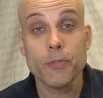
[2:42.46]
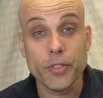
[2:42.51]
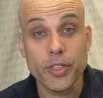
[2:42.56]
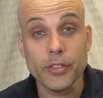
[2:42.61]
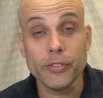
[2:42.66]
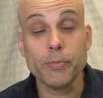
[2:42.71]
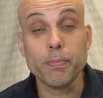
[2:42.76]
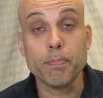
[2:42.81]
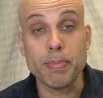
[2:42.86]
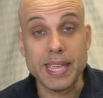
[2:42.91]
For
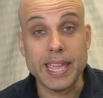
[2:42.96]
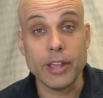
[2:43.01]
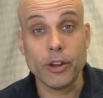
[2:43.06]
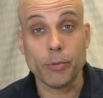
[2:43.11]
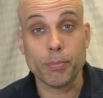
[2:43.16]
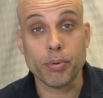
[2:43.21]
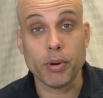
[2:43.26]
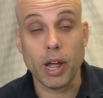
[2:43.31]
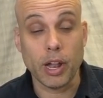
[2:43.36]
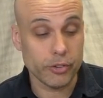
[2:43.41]
this
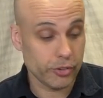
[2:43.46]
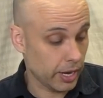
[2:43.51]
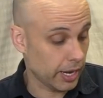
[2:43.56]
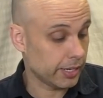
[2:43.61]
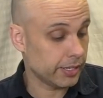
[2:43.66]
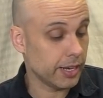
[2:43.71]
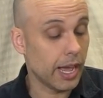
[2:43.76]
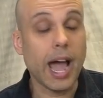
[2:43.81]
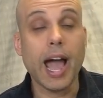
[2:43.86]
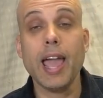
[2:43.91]
beginner
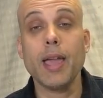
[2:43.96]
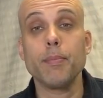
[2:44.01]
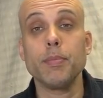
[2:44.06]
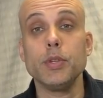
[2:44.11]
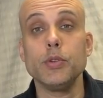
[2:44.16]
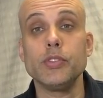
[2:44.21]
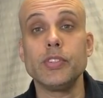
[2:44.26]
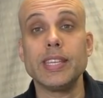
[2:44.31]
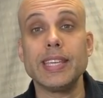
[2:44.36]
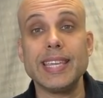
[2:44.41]
project, I am
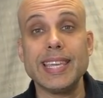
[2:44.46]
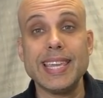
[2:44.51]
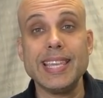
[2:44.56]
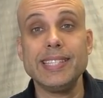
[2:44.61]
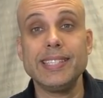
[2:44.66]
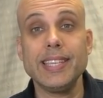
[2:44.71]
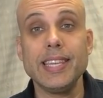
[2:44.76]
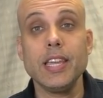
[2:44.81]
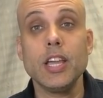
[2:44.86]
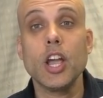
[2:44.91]
using
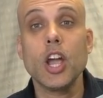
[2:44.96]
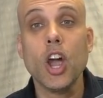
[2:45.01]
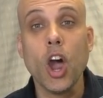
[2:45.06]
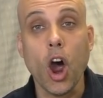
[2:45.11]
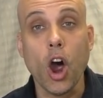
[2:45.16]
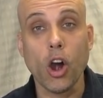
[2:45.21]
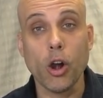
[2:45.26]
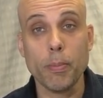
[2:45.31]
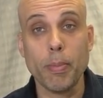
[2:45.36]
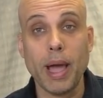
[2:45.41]
easy
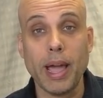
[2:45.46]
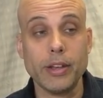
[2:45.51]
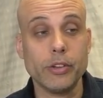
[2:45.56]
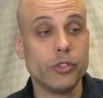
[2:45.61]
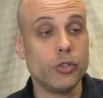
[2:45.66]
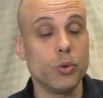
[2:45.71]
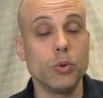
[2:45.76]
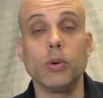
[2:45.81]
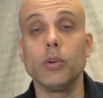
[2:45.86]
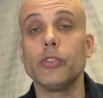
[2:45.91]
carbide
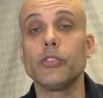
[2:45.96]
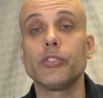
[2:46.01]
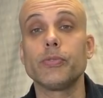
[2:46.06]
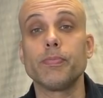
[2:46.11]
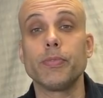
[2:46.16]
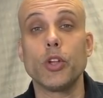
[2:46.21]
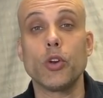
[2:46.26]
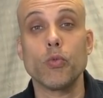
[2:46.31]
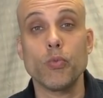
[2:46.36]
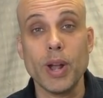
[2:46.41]

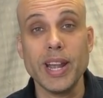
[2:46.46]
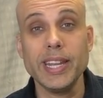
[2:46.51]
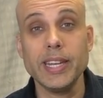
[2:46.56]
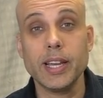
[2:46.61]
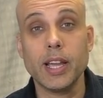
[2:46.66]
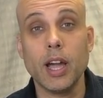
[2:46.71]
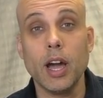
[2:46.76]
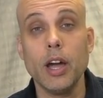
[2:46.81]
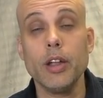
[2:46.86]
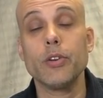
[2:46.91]
tools. They're ready
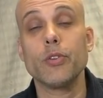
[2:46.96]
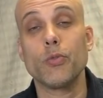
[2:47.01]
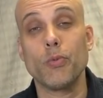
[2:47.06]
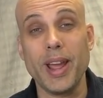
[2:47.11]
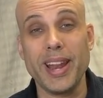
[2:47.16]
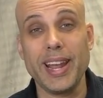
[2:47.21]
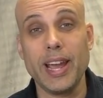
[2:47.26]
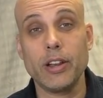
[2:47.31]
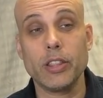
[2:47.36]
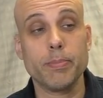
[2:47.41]
to cut
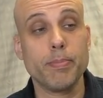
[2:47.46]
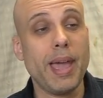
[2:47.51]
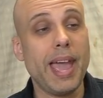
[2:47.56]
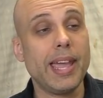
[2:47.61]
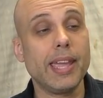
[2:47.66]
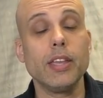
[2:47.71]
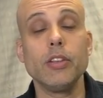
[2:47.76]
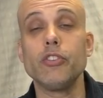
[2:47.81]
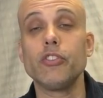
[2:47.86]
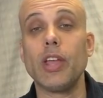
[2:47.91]
right out of the
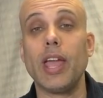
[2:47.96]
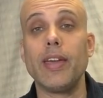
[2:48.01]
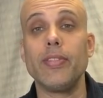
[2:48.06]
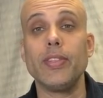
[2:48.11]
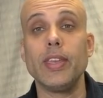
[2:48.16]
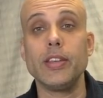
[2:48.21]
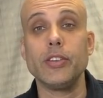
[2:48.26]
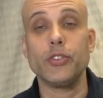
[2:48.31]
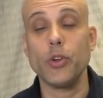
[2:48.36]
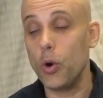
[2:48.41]
package
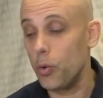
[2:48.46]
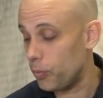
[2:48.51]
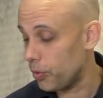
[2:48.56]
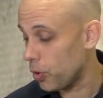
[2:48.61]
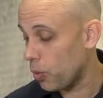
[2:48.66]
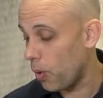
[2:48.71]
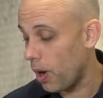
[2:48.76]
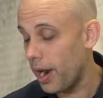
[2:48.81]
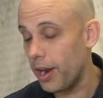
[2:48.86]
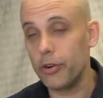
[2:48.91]
and they don't
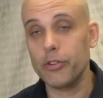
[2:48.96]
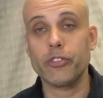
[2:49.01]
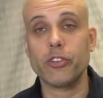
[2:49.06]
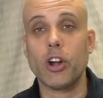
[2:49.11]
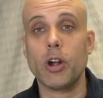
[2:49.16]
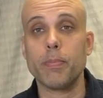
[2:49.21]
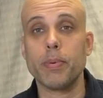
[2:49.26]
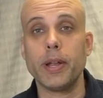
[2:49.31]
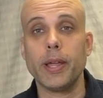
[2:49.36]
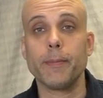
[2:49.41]
require
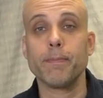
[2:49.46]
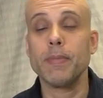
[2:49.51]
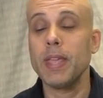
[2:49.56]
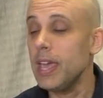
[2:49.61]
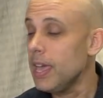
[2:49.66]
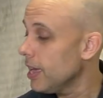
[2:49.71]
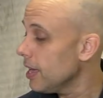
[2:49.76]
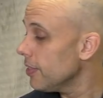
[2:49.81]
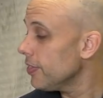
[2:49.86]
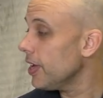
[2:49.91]
sharpening.
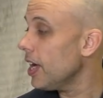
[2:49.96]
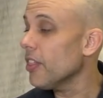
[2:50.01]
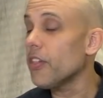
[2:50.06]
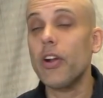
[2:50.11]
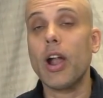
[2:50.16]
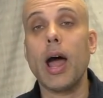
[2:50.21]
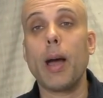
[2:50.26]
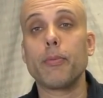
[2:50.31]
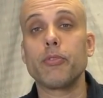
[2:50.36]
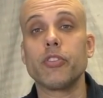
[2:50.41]
The
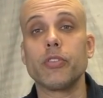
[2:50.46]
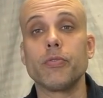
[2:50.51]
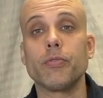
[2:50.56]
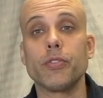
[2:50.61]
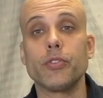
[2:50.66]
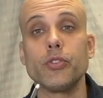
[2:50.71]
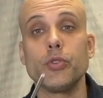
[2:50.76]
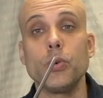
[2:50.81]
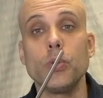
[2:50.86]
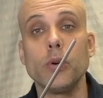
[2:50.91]
other option
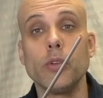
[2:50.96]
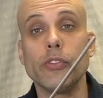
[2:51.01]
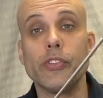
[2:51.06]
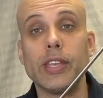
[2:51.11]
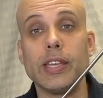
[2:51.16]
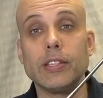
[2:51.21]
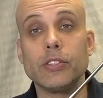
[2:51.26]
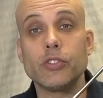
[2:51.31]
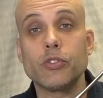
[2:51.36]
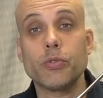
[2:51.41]
for tools
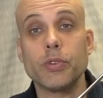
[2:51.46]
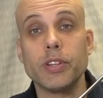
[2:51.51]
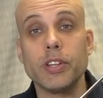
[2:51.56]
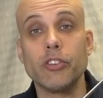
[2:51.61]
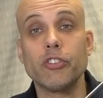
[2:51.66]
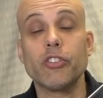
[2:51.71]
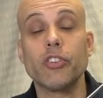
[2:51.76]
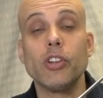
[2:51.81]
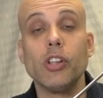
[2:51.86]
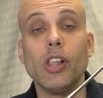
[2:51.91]
is
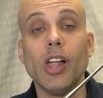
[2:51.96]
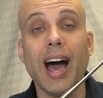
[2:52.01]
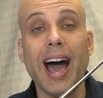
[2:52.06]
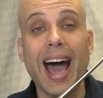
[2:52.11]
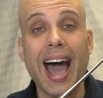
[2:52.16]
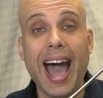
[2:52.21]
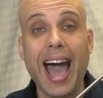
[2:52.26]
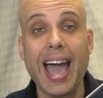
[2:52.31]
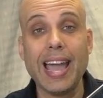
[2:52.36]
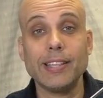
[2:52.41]
traditional
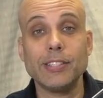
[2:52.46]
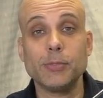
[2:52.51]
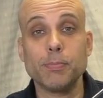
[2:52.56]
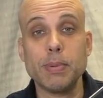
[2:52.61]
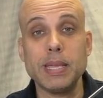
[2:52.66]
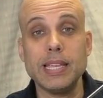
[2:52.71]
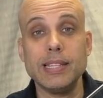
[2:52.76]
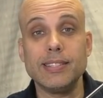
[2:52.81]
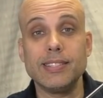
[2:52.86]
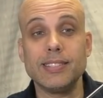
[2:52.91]

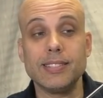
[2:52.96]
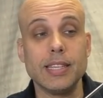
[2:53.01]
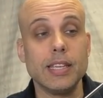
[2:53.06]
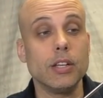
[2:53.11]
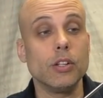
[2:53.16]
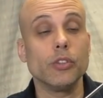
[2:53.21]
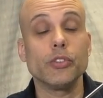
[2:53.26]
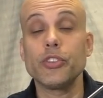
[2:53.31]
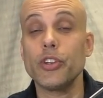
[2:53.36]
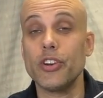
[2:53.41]
high-speed
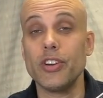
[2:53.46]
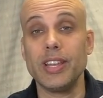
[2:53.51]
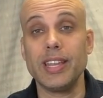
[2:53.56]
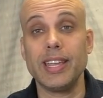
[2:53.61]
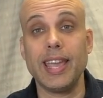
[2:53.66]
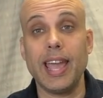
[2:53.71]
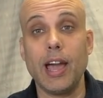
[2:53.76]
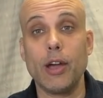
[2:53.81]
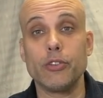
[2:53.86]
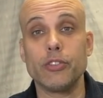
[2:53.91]
steel
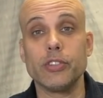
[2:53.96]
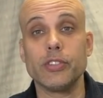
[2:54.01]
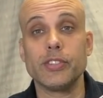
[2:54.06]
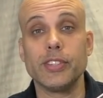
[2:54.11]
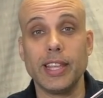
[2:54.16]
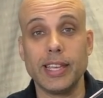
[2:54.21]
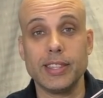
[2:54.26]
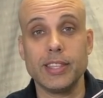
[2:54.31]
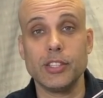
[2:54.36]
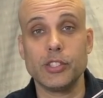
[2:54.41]
turning gouges,
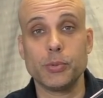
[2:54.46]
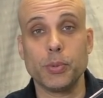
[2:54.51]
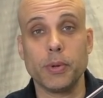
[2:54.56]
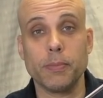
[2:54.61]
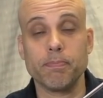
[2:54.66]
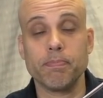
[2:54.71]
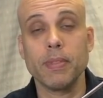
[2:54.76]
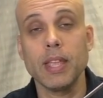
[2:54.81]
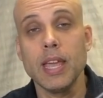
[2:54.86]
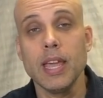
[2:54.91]
like this
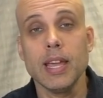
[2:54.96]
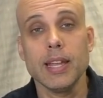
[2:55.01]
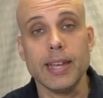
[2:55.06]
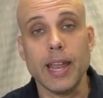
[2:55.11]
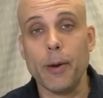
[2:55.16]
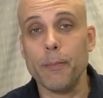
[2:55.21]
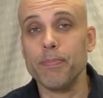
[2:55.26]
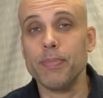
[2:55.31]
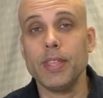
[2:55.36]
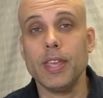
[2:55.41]
one.
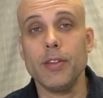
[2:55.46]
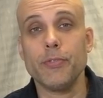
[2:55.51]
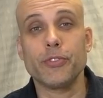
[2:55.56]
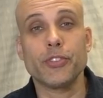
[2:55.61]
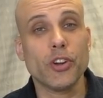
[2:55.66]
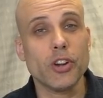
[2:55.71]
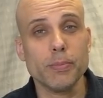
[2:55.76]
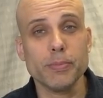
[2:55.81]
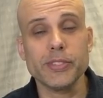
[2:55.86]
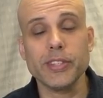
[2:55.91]
Now, if
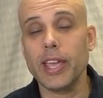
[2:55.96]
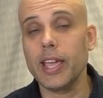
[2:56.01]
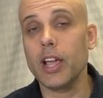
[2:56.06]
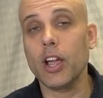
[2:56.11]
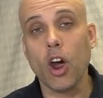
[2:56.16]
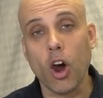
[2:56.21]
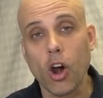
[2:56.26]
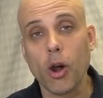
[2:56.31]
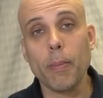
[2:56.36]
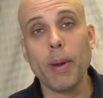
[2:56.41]
terms
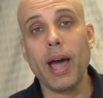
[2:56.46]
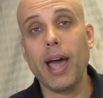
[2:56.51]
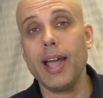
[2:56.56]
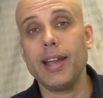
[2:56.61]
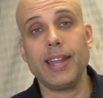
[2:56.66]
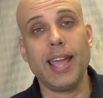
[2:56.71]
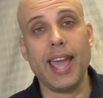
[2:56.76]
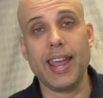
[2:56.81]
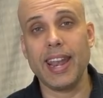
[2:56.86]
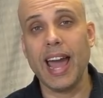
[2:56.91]
like
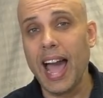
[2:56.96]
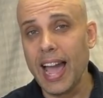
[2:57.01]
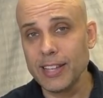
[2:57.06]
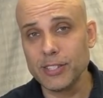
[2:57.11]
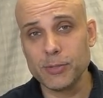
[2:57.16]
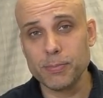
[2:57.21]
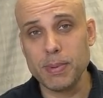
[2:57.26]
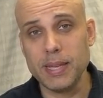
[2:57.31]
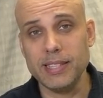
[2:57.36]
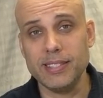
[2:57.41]
carbide and
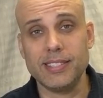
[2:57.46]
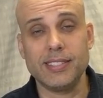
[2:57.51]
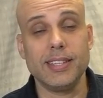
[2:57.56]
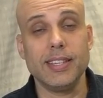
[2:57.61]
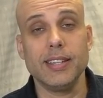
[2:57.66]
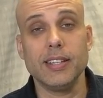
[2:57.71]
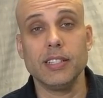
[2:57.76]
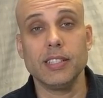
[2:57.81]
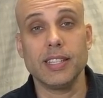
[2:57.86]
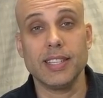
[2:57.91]
high-speed
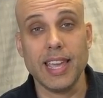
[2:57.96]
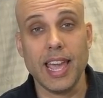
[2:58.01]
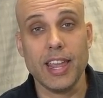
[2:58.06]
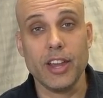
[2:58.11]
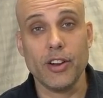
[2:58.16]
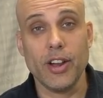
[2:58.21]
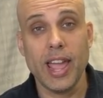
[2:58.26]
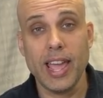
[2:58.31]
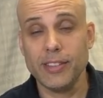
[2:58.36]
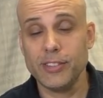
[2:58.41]
steel get
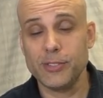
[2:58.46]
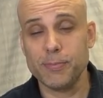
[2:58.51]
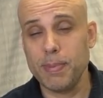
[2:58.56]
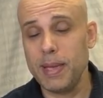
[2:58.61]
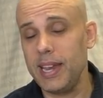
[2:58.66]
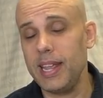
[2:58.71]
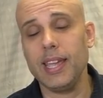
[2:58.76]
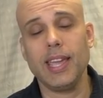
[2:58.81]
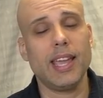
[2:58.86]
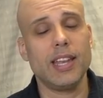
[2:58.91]
your head
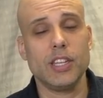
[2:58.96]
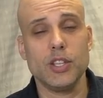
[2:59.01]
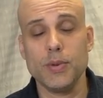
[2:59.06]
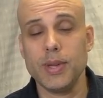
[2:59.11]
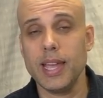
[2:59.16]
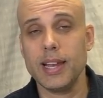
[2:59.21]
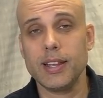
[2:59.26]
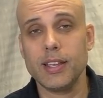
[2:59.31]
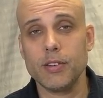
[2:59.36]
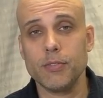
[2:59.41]
spinning and you
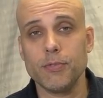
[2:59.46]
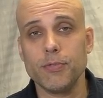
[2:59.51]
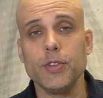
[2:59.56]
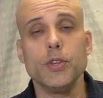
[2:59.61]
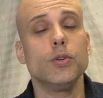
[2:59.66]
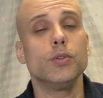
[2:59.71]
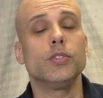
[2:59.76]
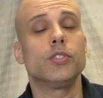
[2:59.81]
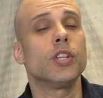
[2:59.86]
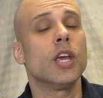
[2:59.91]
get
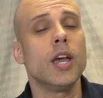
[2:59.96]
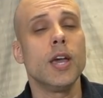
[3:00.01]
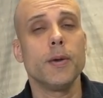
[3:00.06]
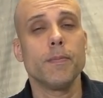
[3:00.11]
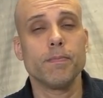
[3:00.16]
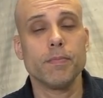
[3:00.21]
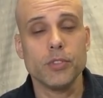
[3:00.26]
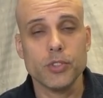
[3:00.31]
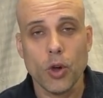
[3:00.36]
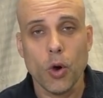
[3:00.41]
confused,
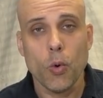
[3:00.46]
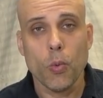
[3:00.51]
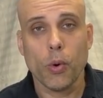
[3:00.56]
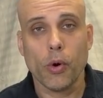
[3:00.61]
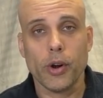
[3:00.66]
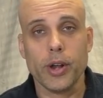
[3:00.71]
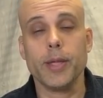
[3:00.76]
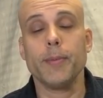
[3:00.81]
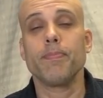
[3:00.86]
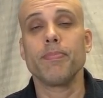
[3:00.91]
don't
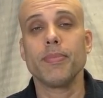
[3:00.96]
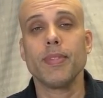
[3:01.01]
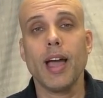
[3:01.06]
worry.